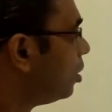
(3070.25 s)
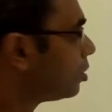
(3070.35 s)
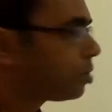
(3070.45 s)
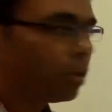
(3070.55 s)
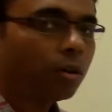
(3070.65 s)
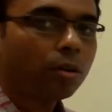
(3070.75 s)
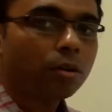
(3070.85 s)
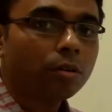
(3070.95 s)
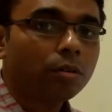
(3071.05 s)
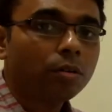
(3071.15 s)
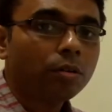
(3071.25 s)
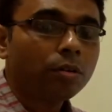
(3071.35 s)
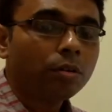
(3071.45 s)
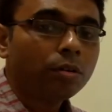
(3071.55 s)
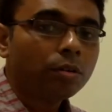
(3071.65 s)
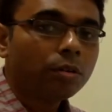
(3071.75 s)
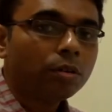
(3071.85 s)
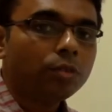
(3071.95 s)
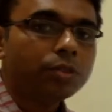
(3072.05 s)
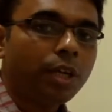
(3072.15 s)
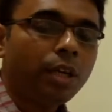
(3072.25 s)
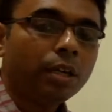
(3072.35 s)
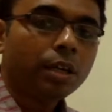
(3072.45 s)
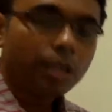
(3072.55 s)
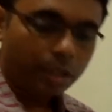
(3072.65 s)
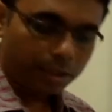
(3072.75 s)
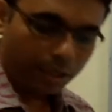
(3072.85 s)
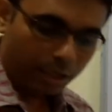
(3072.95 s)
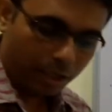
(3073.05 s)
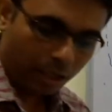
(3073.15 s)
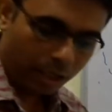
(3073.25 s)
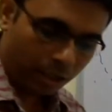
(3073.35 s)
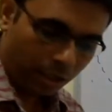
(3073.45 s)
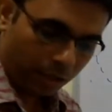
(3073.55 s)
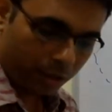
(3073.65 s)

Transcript: So you see that the kernel,